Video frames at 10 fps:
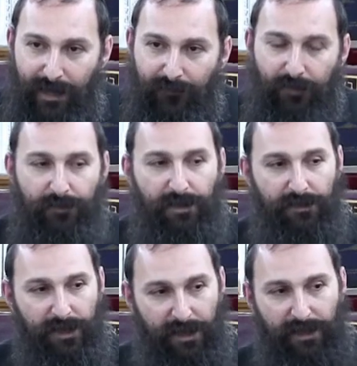from, the
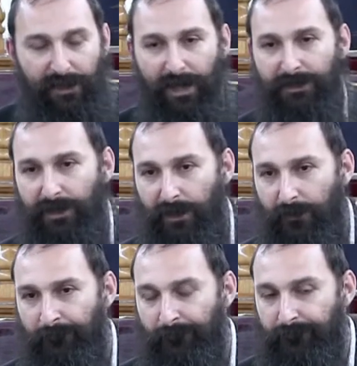yechida is
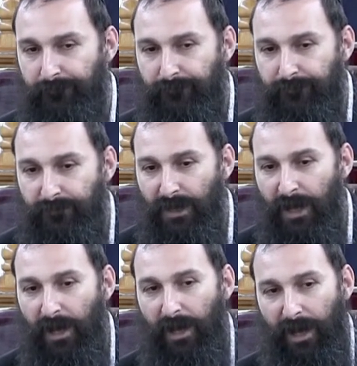there.
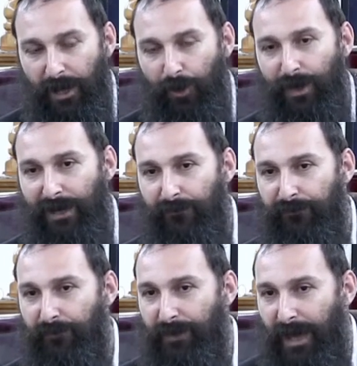A lower level
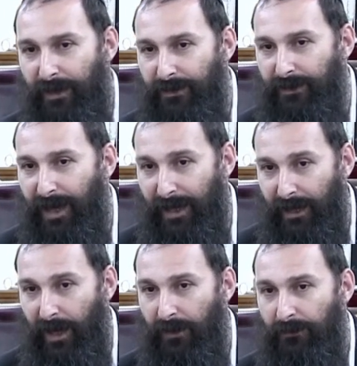from that is
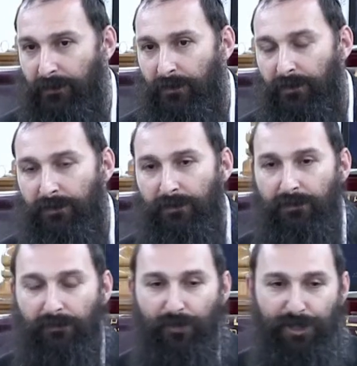chaya,
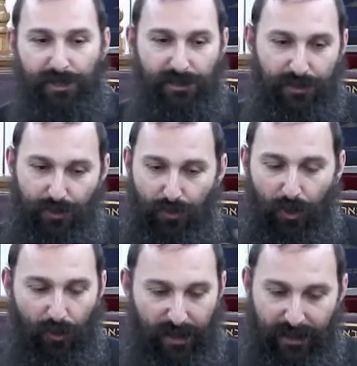which is too
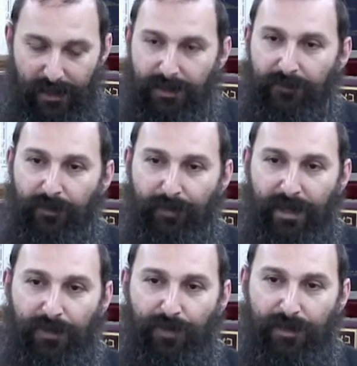holy, doesn't even
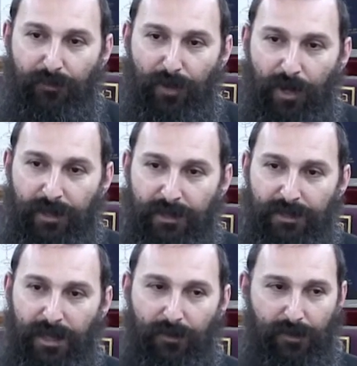penetrate the body. It's
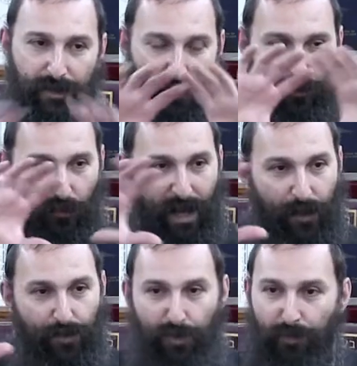like, you know,
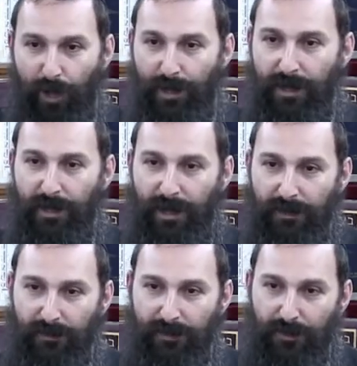around your body,
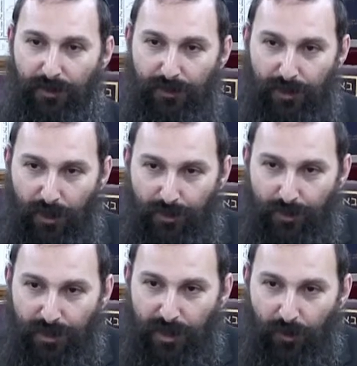like, you know, the
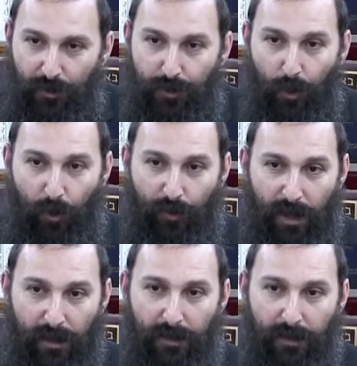non-Jews, they call it aura.